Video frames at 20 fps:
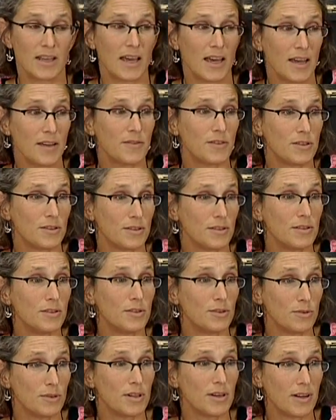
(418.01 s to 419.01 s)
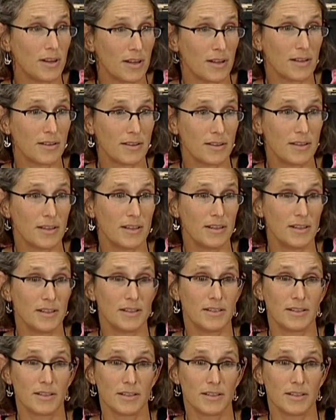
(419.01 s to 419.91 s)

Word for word: have to do it all. They need